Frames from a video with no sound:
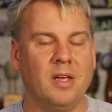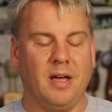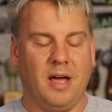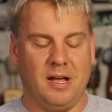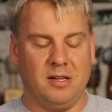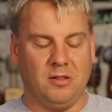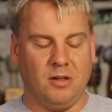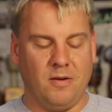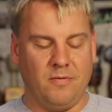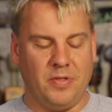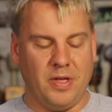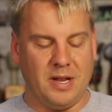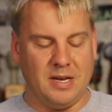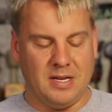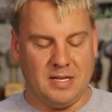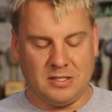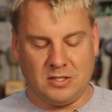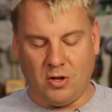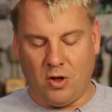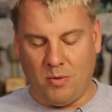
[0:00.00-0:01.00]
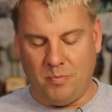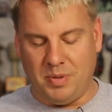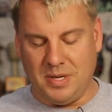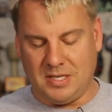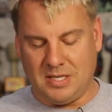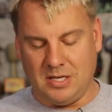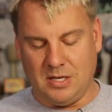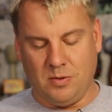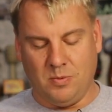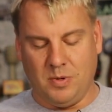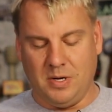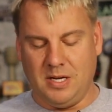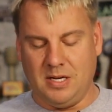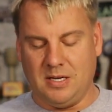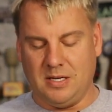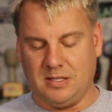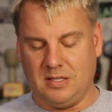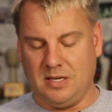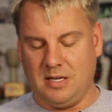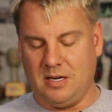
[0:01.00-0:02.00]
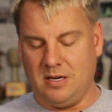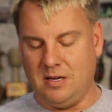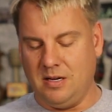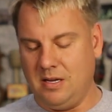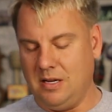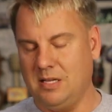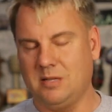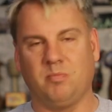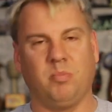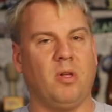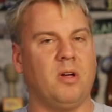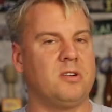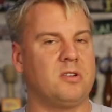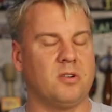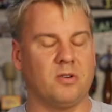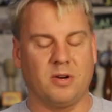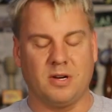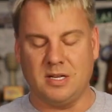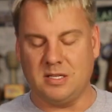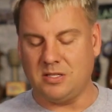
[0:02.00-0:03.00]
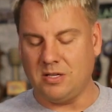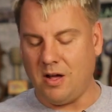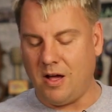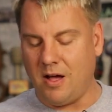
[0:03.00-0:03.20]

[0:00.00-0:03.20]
I love that he gets all bitchy when he doesn't get it, his blood sugar gets